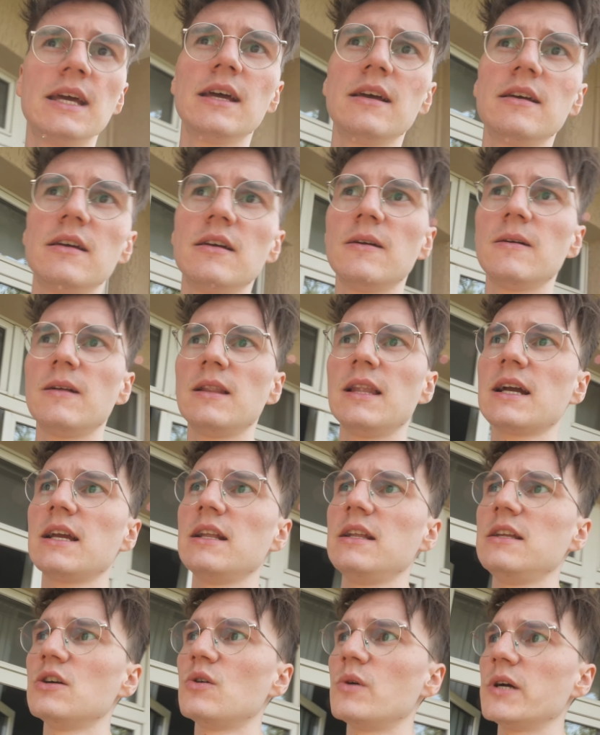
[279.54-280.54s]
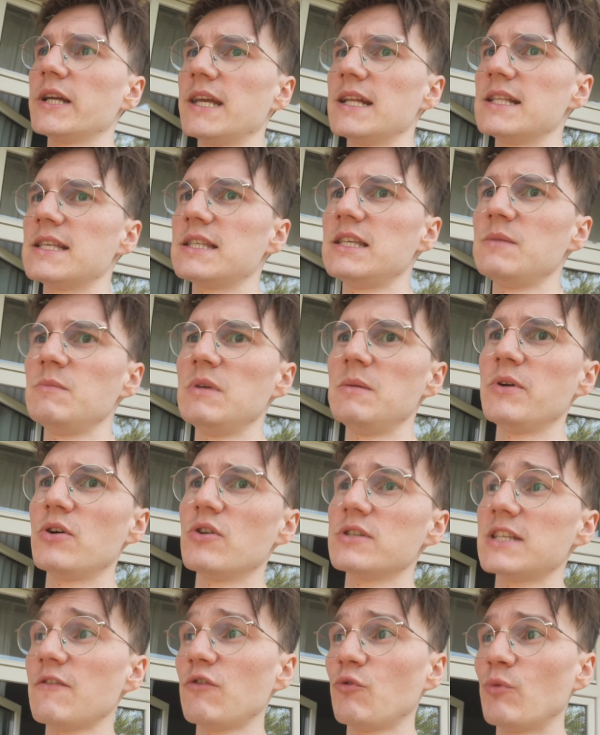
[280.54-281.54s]
Luckily no one can see me
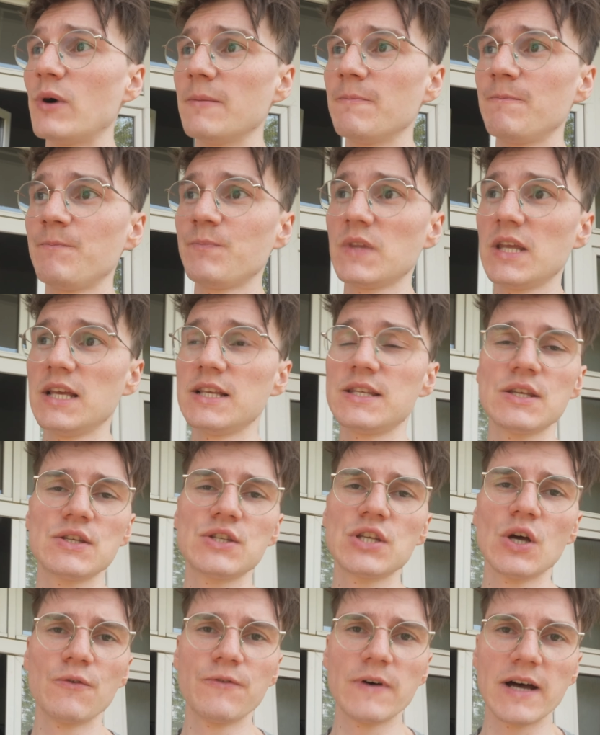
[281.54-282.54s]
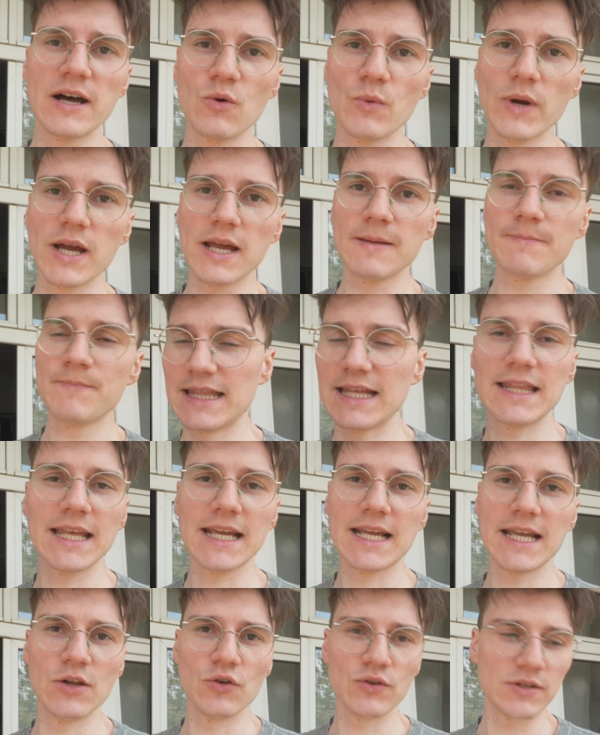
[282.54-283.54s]
because everyone is so far away that
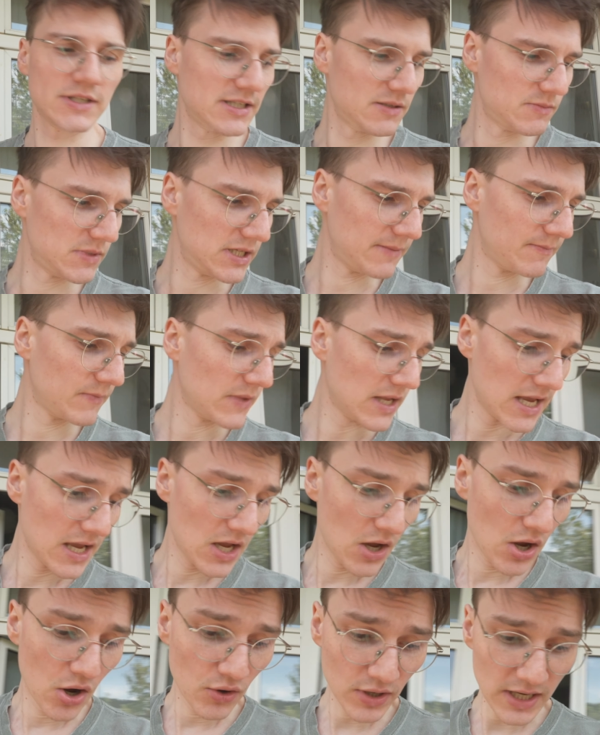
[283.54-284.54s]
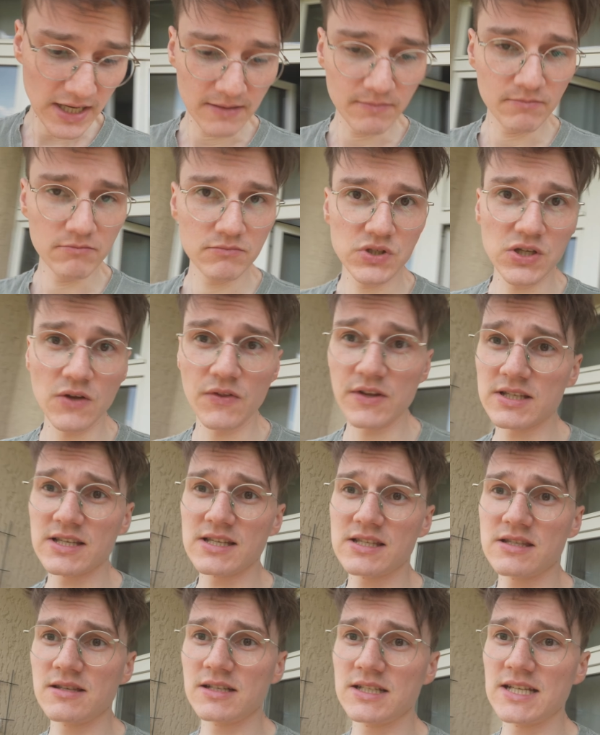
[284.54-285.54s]
they cannot see me. Okay, so this
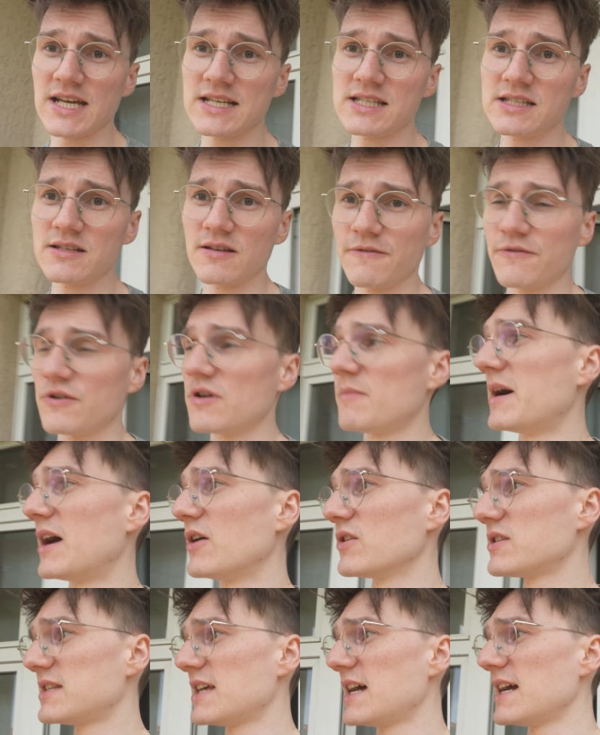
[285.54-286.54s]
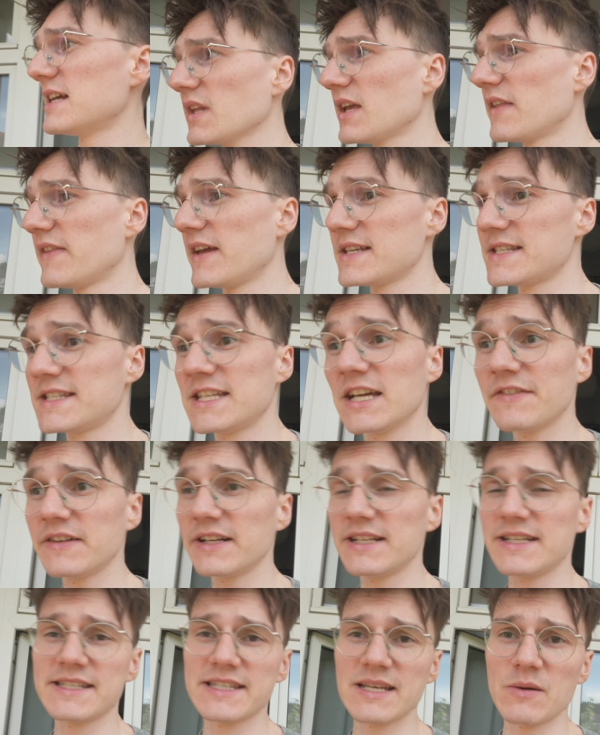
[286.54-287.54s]
is the test from outside. There's
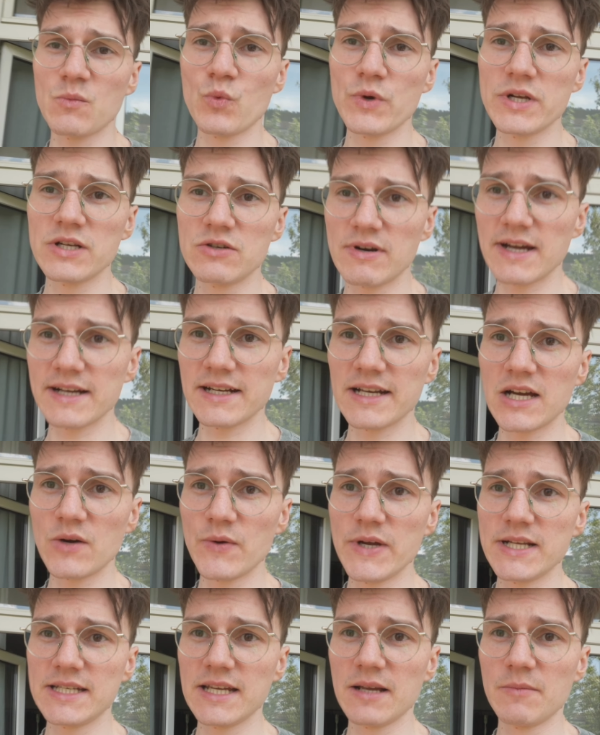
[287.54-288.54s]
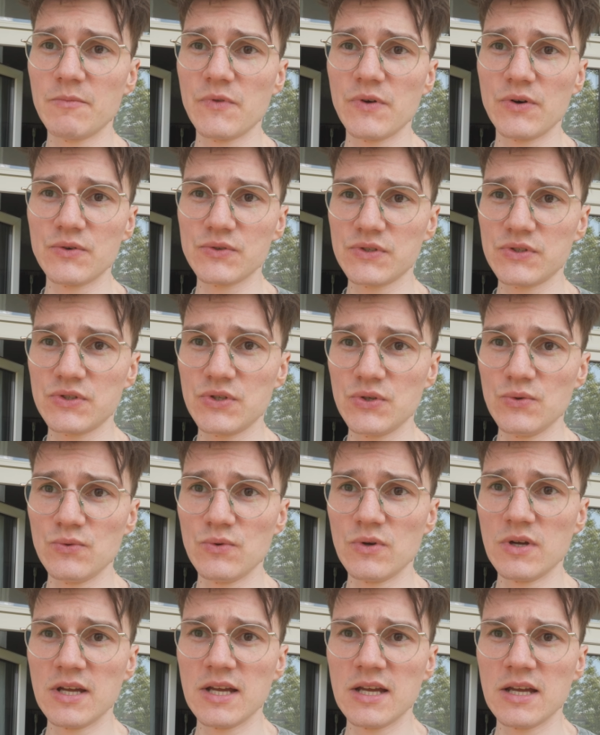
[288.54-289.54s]
definitely some wind right now hitting those
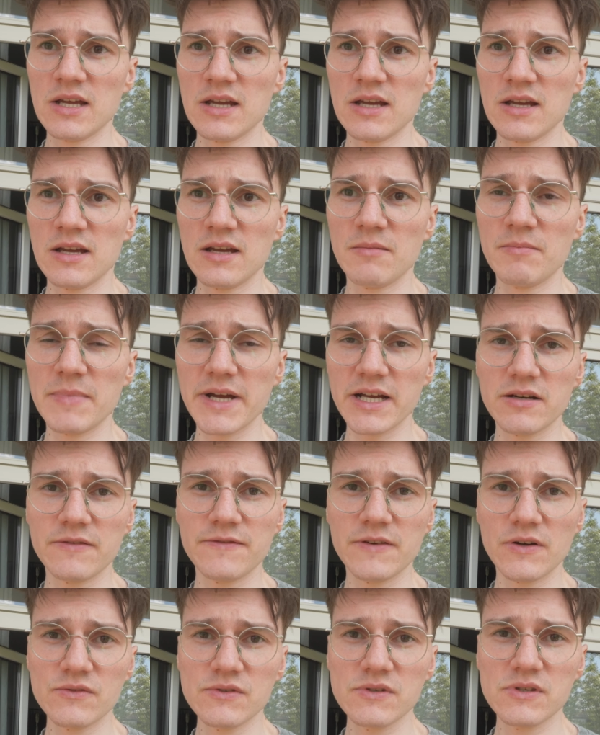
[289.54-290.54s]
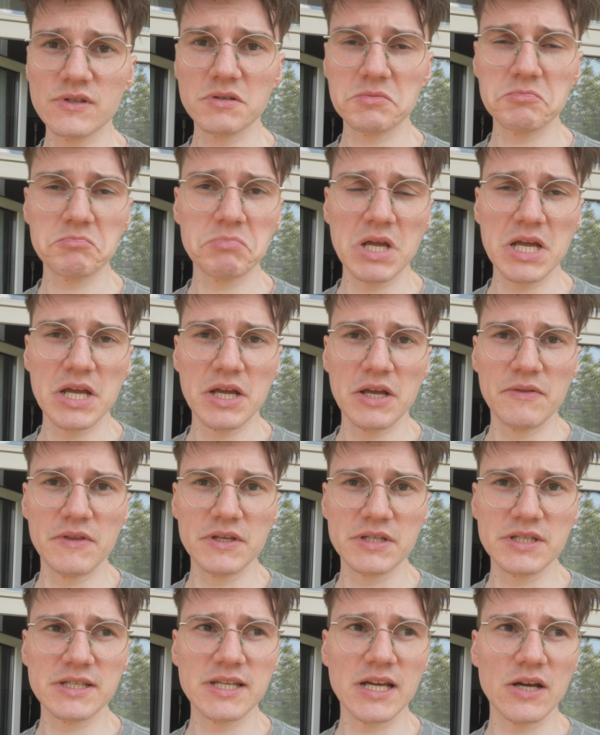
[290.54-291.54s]
two microphones.
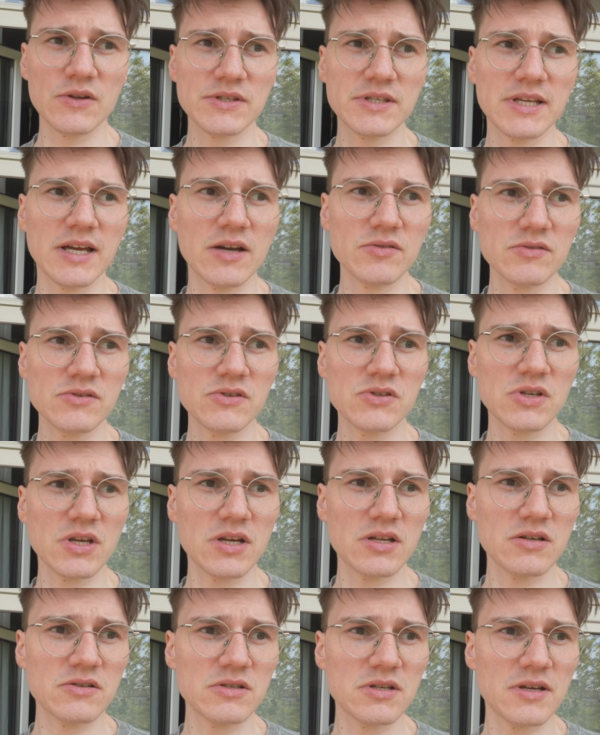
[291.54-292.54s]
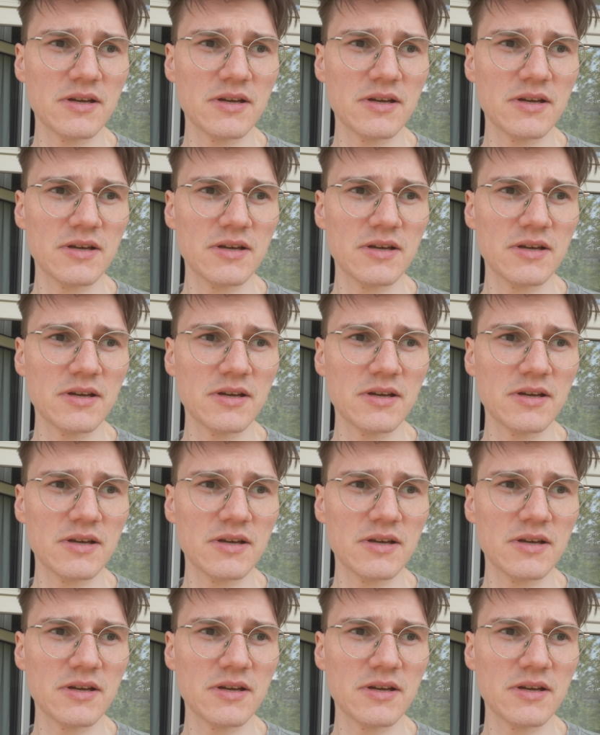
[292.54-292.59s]
this is how it sounds. And